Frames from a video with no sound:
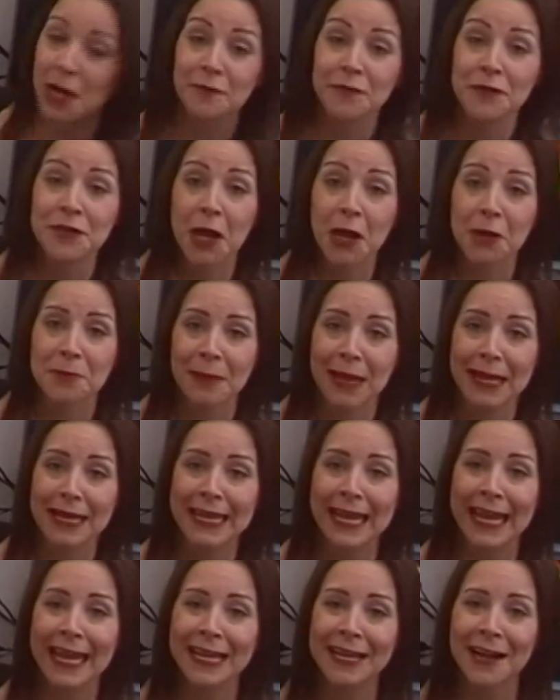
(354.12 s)
time for note
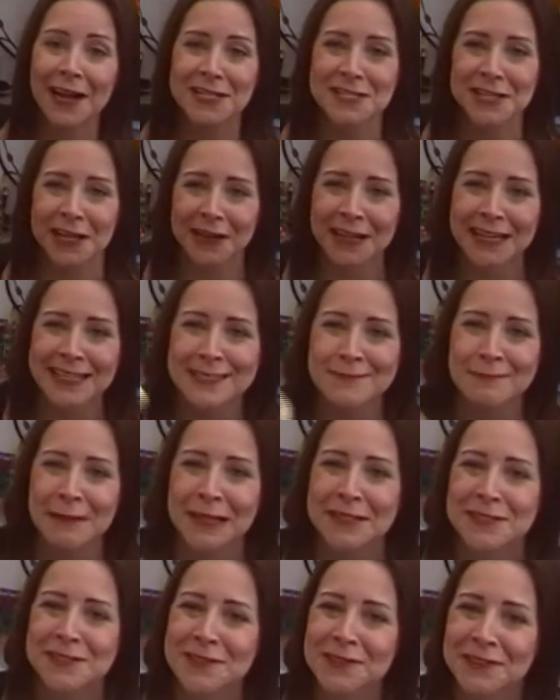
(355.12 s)
making. I don't
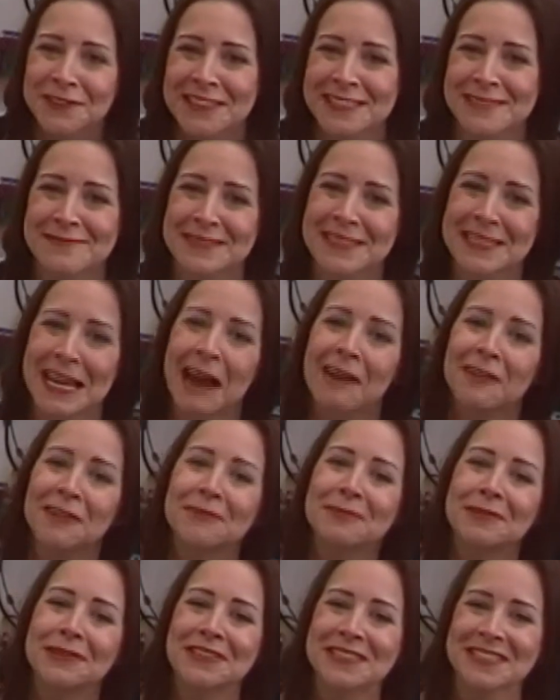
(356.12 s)
expect your Christmas
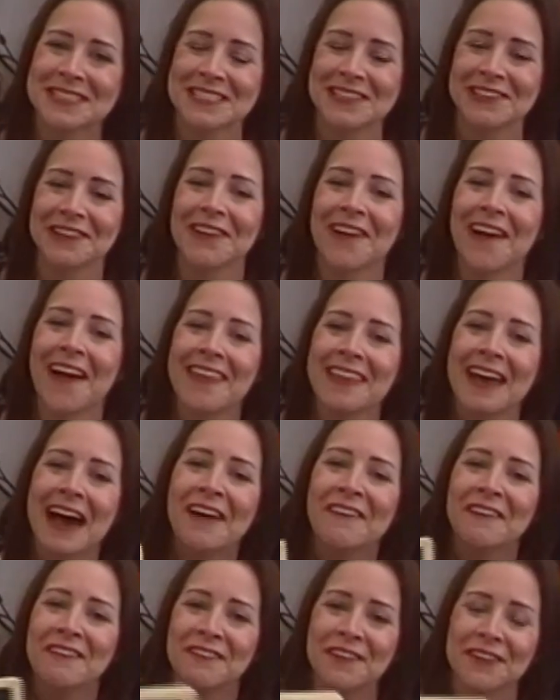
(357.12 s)
Carol books to look like
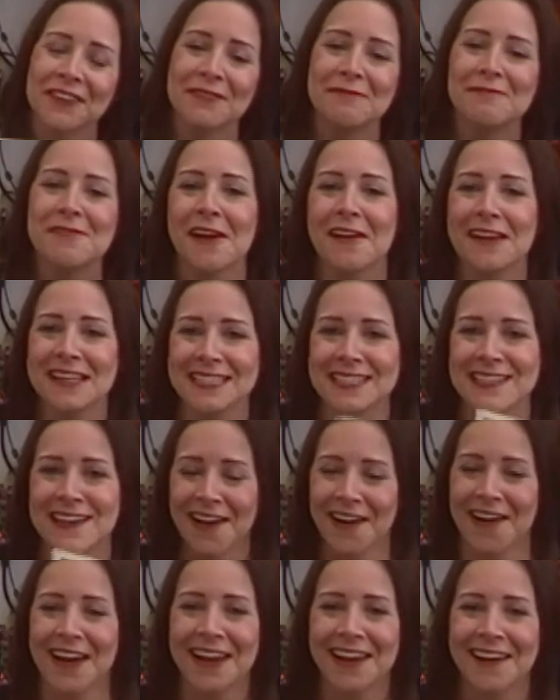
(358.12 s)
that. We want them nice and
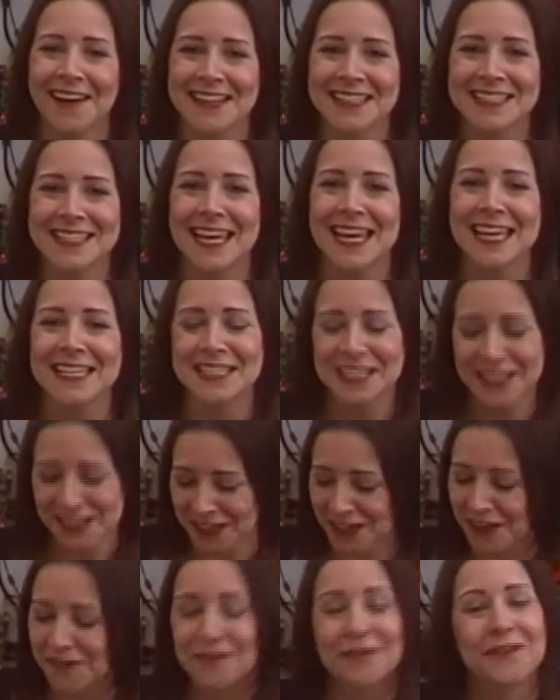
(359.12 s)
highlighted
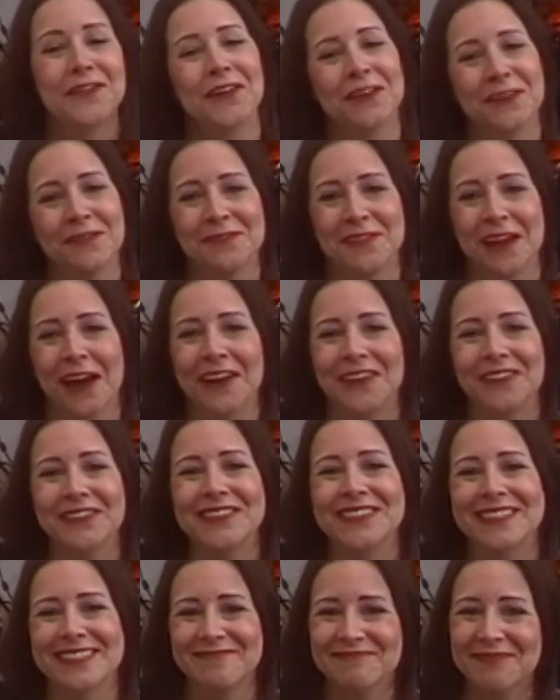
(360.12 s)
and full of
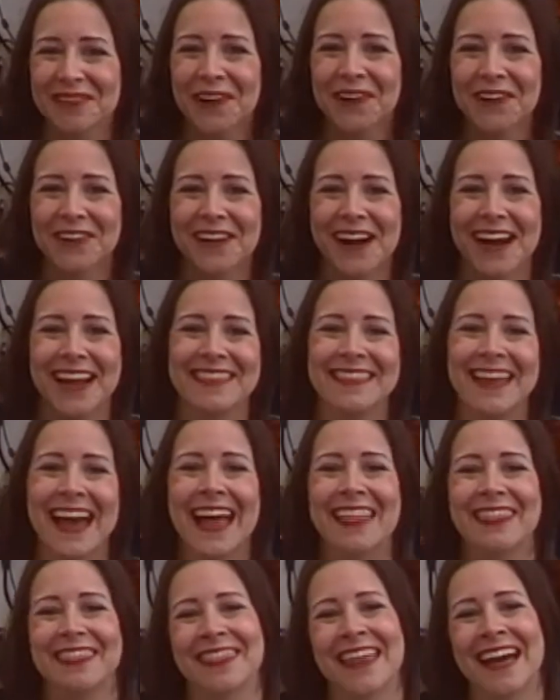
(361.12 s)
notes. Alright
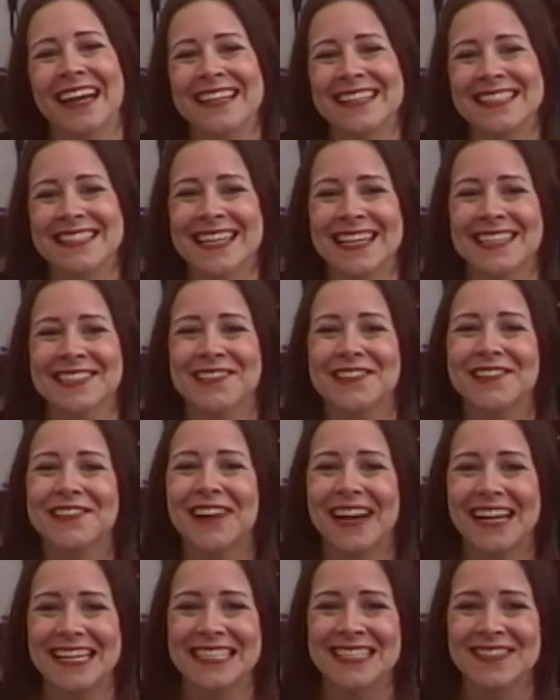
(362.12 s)
then, thanks as
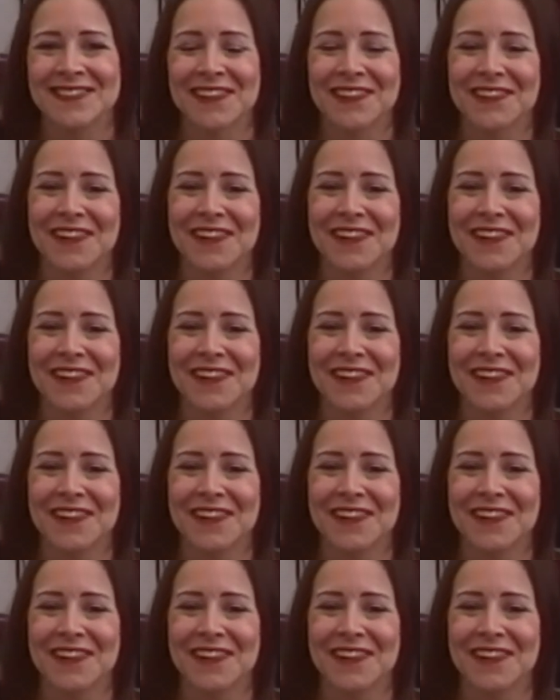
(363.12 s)
always